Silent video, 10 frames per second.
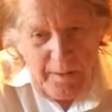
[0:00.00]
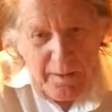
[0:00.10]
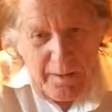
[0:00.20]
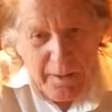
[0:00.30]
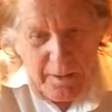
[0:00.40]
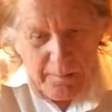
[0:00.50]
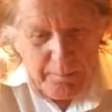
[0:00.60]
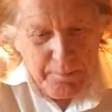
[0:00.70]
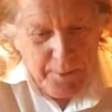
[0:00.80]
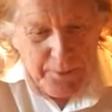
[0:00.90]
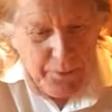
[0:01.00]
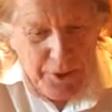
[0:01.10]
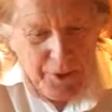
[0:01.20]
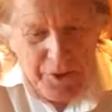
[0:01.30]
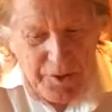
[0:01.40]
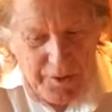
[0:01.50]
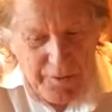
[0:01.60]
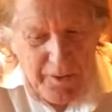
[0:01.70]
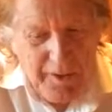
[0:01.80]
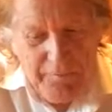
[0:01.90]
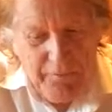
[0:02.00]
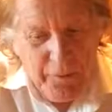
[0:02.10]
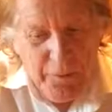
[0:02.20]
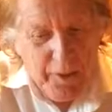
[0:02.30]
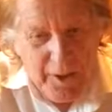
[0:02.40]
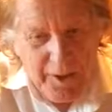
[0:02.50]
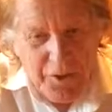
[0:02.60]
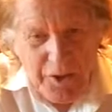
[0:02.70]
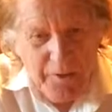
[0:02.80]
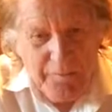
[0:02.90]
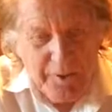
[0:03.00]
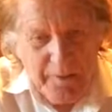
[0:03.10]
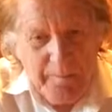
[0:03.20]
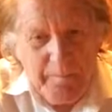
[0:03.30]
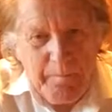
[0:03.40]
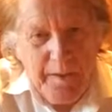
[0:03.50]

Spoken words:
that are just that few yards over the